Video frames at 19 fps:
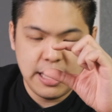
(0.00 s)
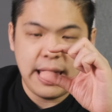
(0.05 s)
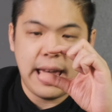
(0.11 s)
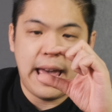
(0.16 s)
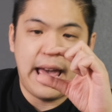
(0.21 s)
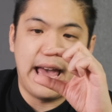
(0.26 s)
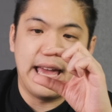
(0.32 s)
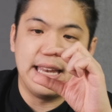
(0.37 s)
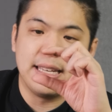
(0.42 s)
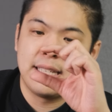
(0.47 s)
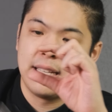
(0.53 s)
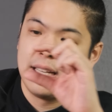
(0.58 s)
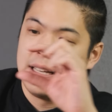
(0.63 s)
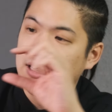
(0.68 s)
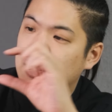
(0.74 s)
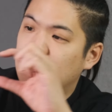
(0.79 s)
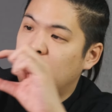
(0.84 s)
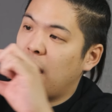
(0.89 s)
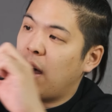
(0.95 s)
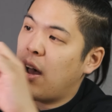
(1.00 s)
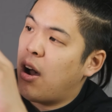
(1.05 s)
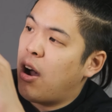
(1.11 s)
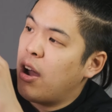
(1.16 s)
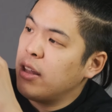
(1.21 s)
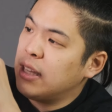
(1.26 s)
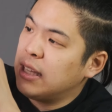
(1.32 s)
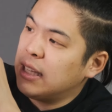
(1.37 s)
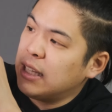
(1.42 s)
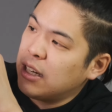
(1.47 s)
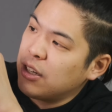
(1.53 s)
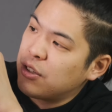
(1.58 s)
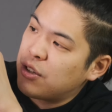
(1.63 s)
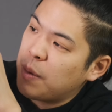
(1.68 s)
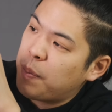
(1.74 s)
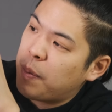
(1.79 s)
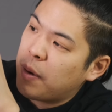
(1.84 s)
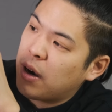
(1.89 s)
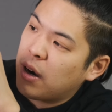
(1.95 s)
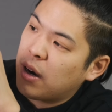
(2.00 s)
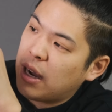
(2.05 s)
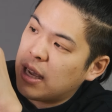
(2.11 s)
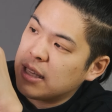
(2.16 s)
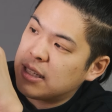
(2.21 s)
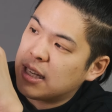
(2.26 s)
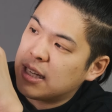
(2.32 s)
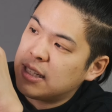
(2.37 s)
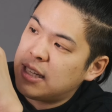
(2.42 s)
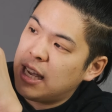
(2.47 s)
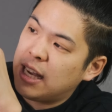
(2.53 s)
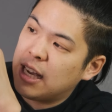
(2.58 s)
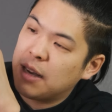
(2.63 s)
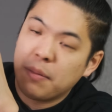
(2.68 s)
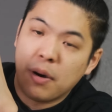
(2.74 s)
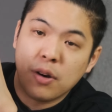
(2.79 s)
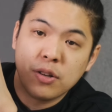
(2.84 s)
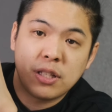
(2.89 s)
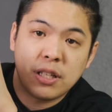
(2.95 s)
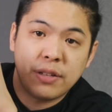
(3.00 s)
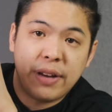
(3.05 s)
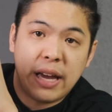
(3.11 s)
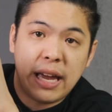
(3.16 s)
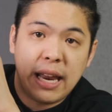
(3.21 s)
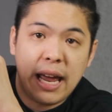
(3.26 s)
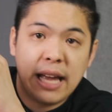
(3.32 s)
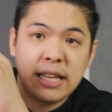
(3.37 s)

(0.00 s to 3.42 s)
And on the little dripper, it's gonna take out most of it.